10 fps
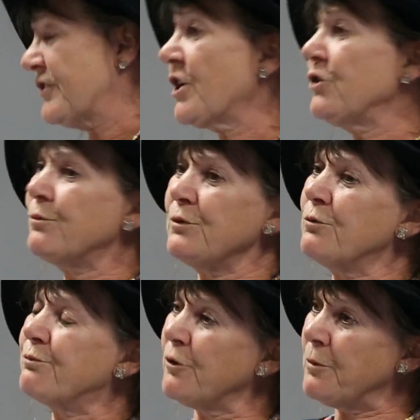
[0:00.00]
So
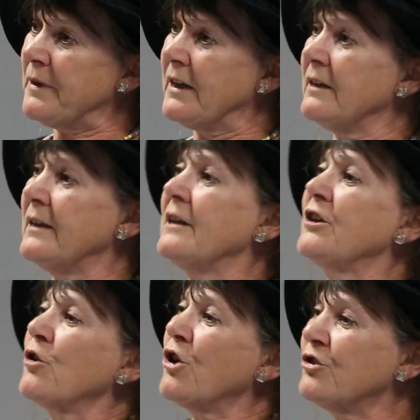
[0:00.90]
you'll probably
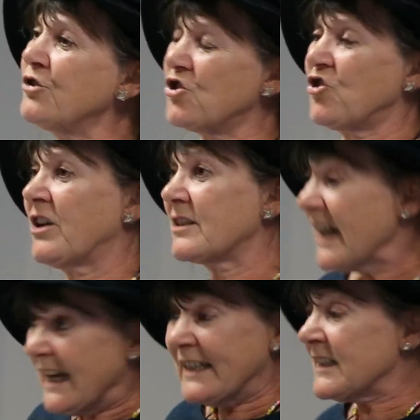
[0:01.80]
hear, constructs
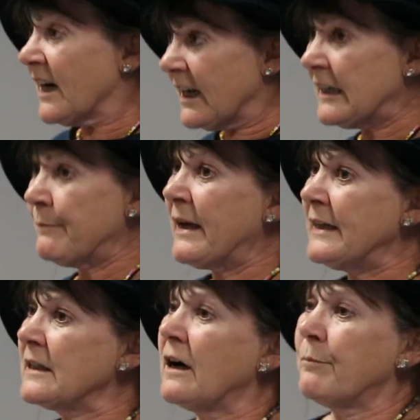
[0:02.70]
entirely
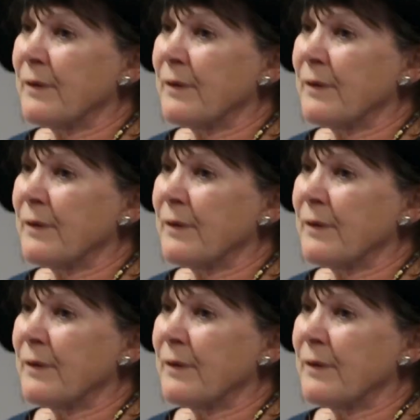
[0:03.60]
made up,